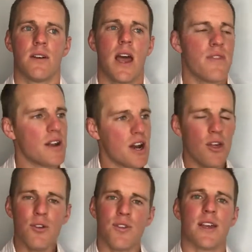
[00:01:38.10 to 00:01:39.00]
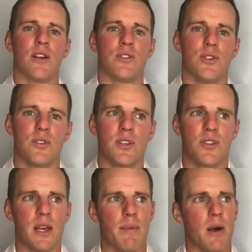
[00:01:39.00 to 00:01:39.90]
And then another thing he'll do is he'll
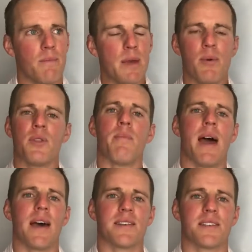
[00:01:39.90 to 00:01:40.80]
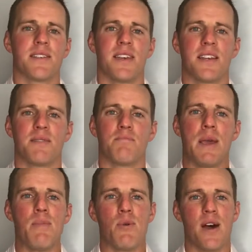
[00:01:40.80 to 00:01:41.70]
think about people in the past,
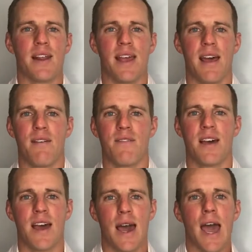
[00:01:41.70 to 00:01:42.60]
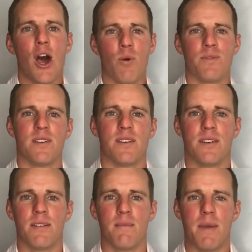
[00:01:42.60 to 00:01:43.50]
people that have helped
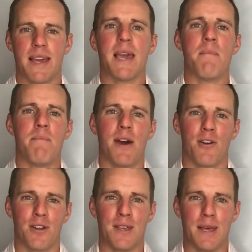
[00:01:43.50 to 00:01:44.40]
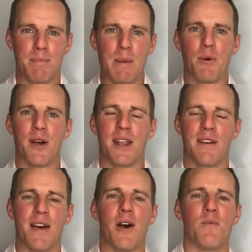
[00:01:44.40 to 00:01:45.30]
make him better, people that
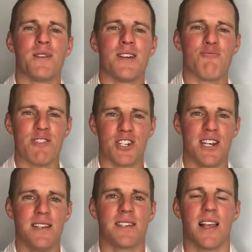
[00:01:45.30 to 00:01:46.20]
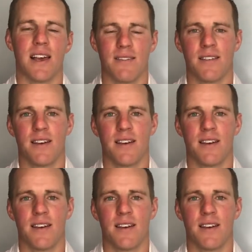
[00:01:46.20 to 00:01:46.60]
have helped enrich his life.